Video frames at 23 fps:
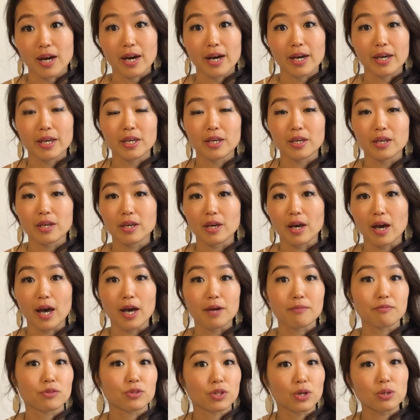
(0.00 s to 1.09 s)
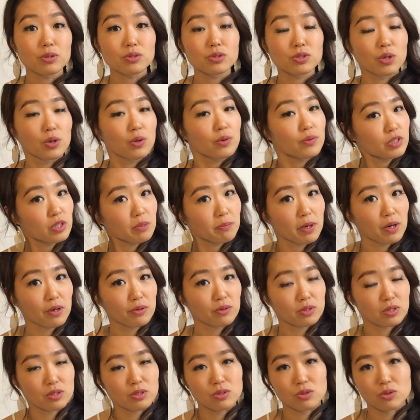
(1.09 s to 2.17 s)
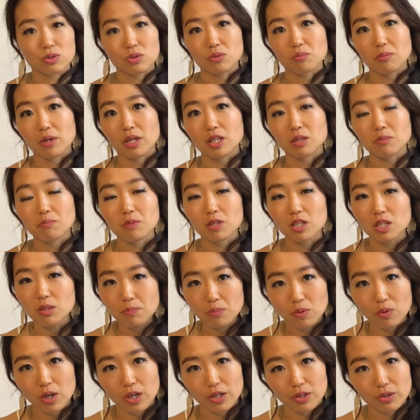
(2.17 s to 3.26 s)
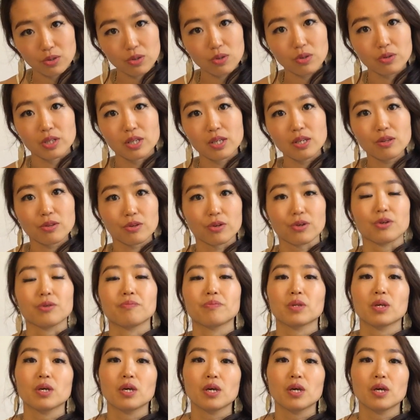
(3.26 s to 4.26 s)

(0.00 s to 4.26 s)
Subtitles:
I have not talked about this to many people at all either.